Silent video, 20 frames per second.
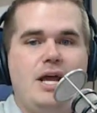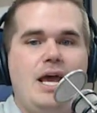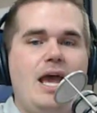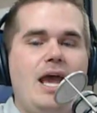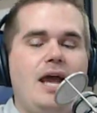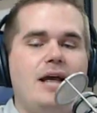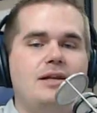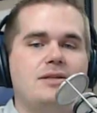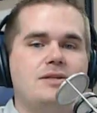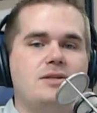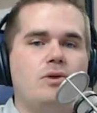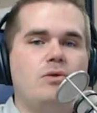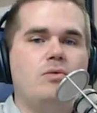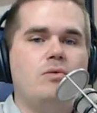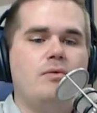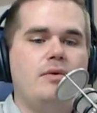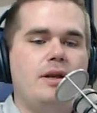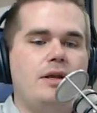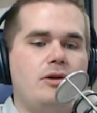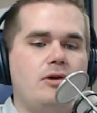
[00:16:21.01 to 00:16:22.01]
And so
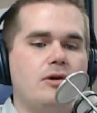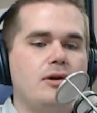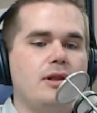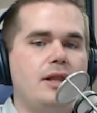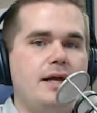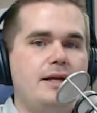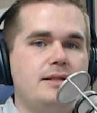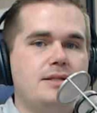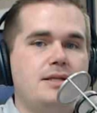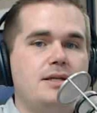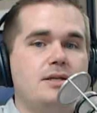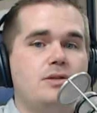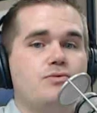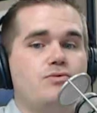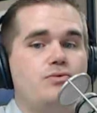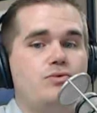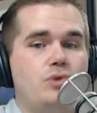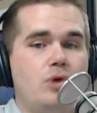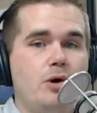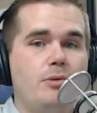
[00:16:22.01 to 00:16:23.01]
when your lens gets
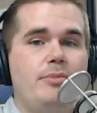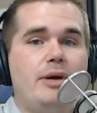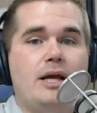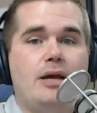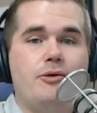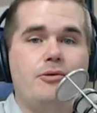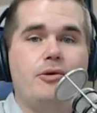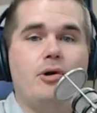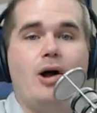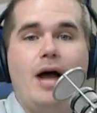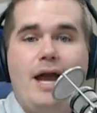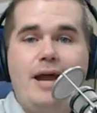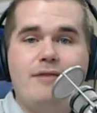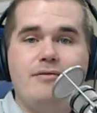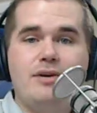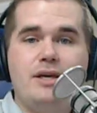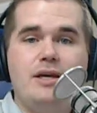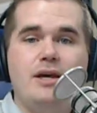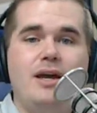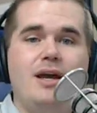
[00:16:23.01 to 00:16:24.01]
real big and real
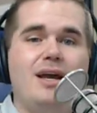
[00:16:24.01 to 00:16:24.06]
heavy,